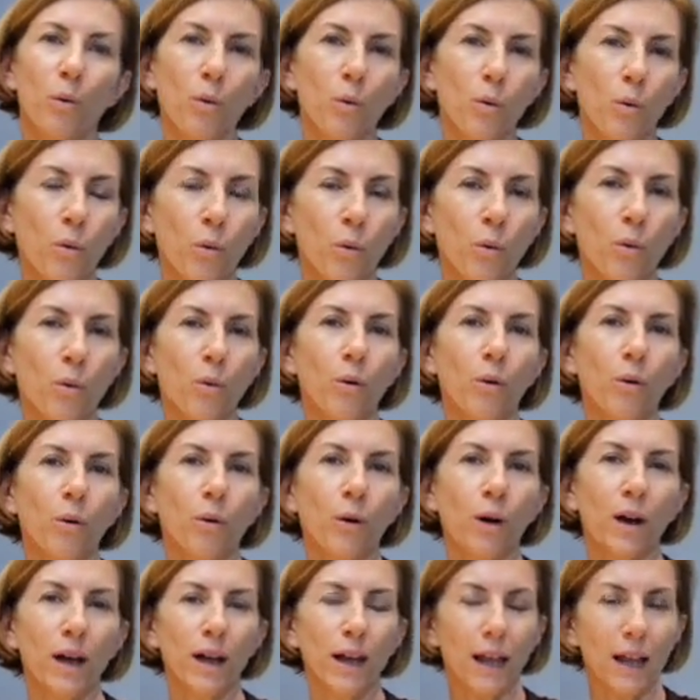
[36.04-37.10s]

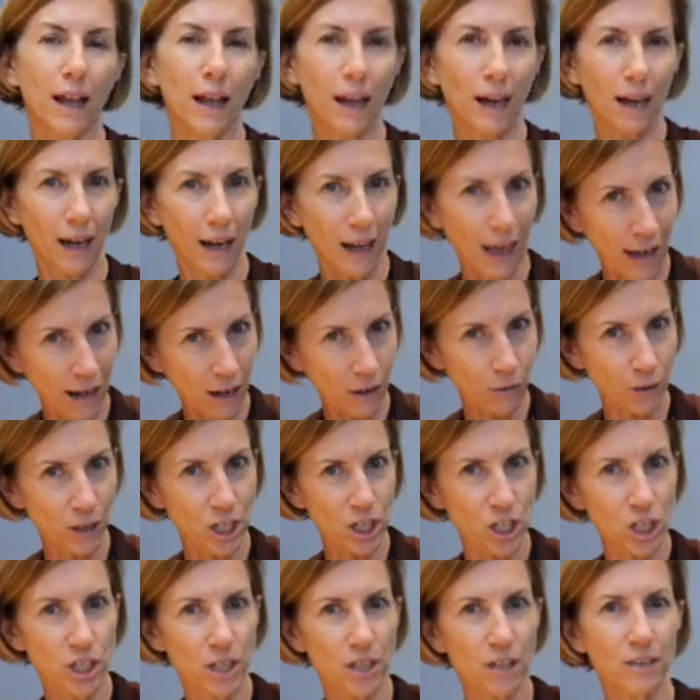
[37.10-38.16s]
or
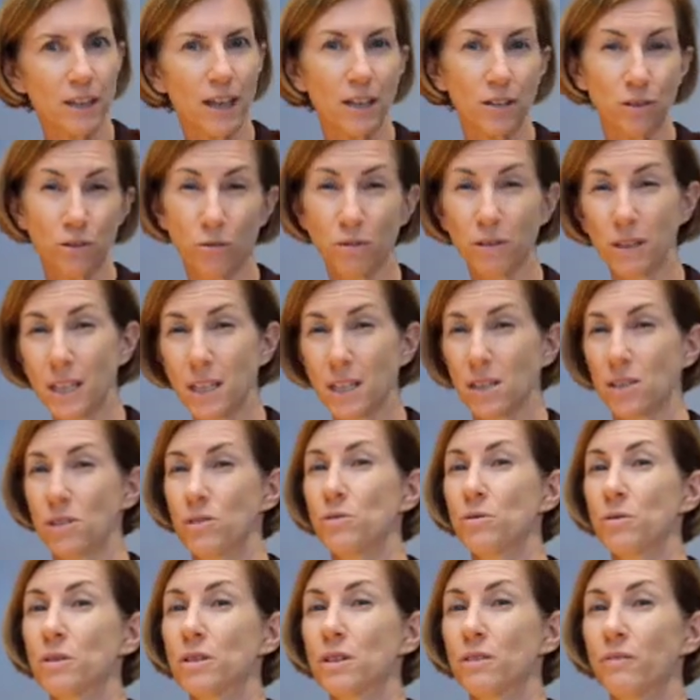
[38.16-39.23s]
language, their unique
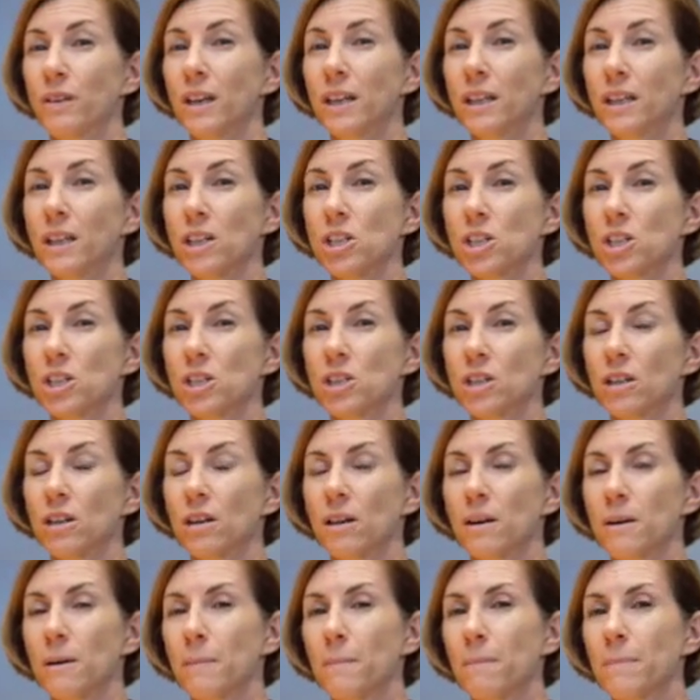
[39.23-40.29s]
use of English,
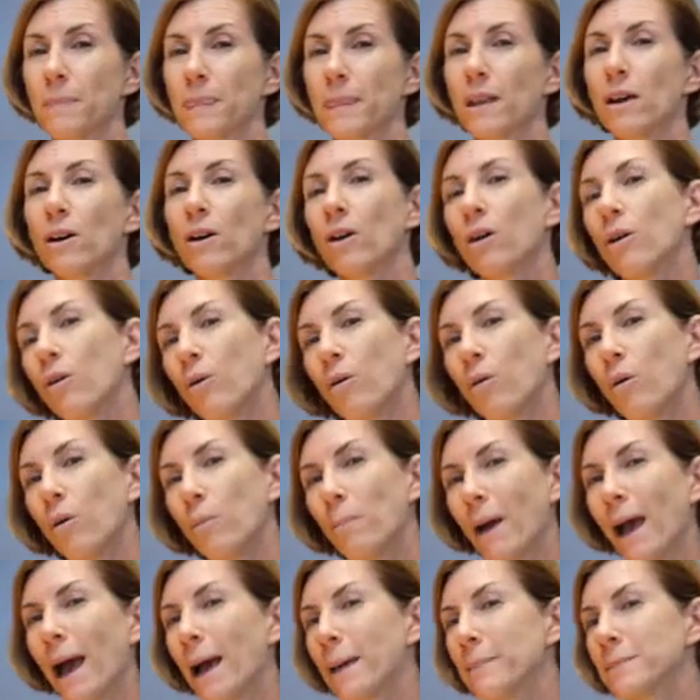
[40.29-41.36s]
or
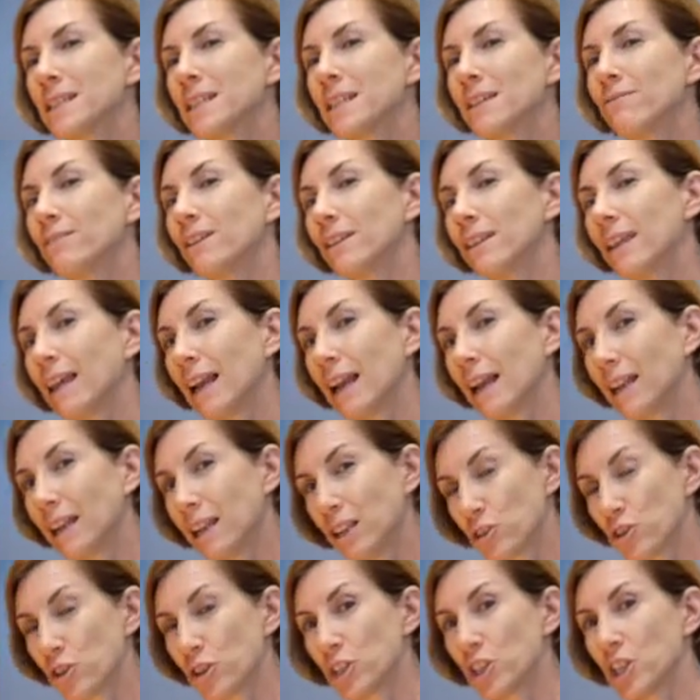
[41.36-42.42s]
perhaps even their
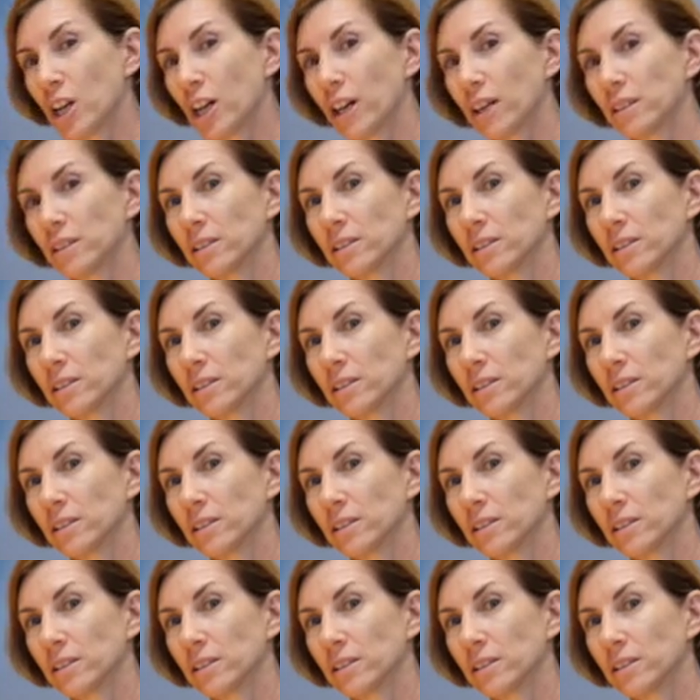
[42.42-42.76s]
literature.